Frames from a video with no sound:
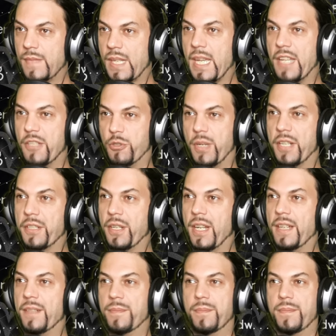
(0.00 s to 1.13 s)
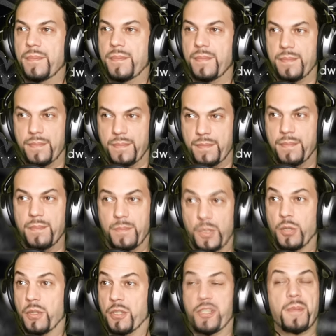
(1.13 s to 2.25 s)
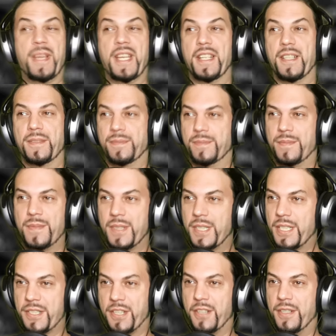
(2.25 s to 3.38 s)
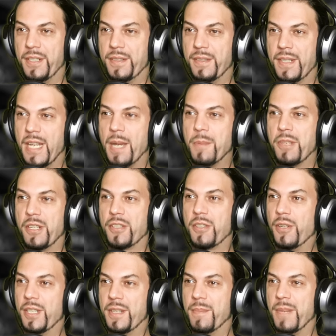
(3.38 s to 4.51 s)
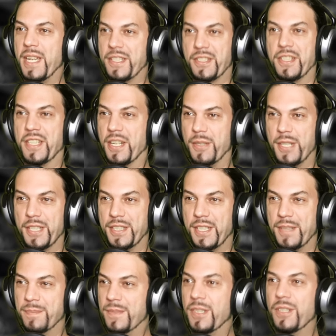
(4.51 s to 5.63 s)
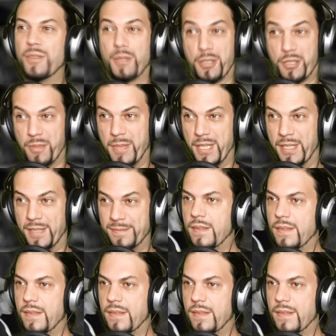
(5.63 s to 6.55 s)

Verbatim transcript: Can Dracula? Lugosi Bela. Sorry, I'm gonna call him by his Hungarian name, Lugosi Bela.